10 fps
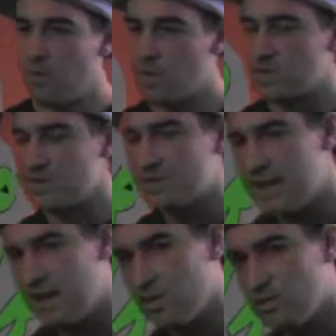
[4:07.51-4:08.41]
what
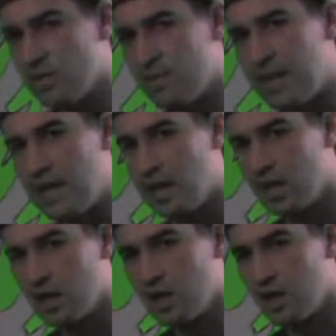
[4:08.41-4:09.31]
sound to
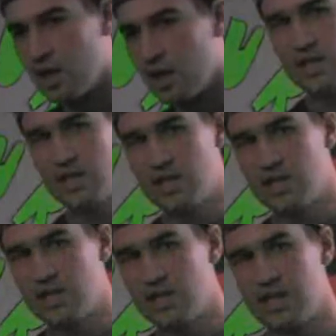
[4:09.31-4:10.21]
make
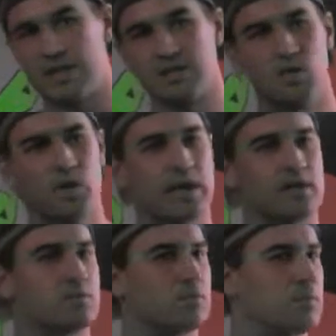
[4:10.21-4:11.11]
when she has an
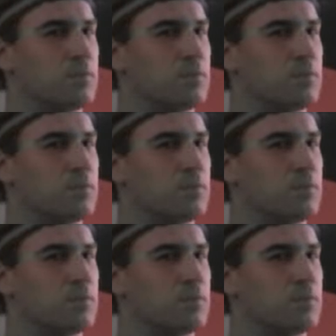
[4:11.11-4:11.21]
orgasm.